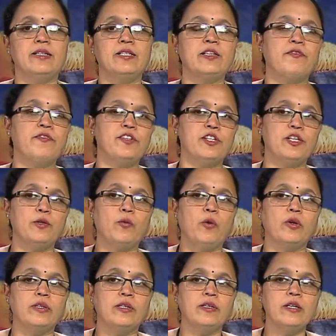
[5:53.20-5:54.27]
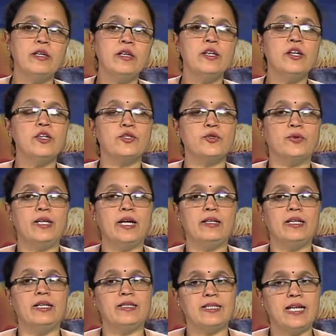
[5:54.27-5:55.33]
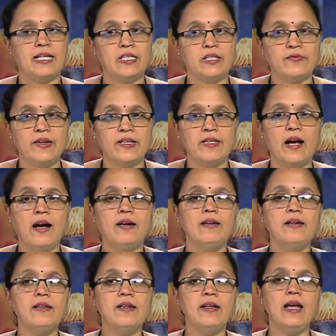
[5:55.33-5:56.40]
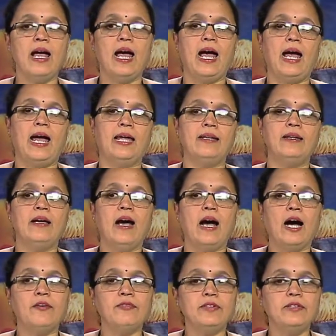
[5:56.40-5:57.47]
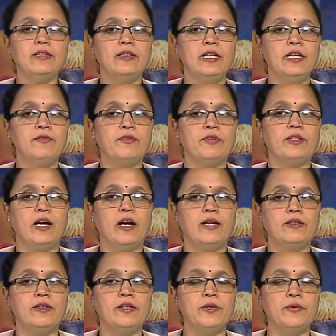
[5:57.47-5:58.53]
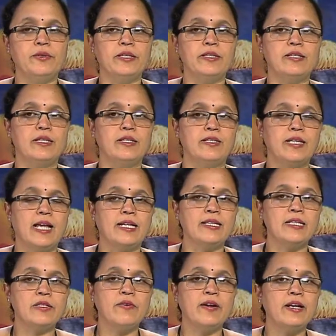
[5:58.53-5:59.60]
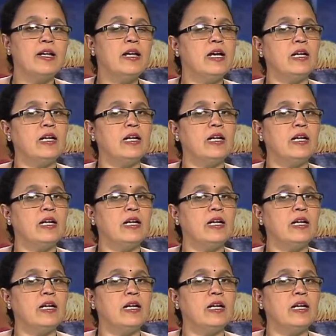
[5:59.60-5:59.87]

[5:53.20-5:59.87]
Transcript: in sufficient quantity so that it satisfies hunger and after the need for the other nutrients is satisfied,